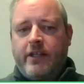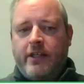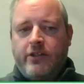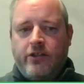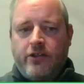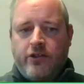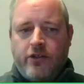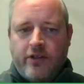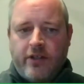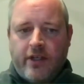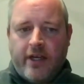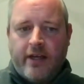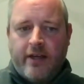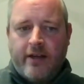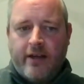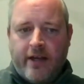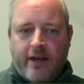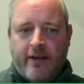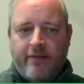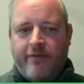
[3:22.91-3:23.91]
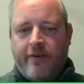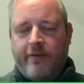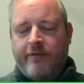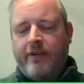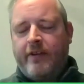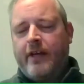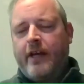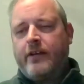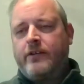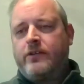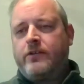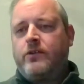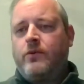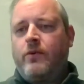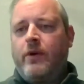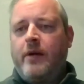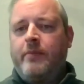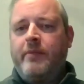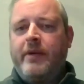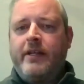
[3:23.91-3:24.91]
just under 50,000
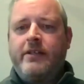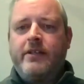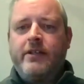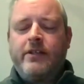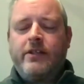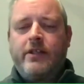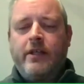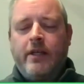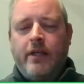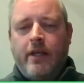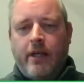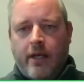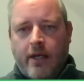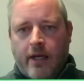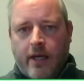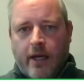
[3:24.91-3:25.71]
square meters,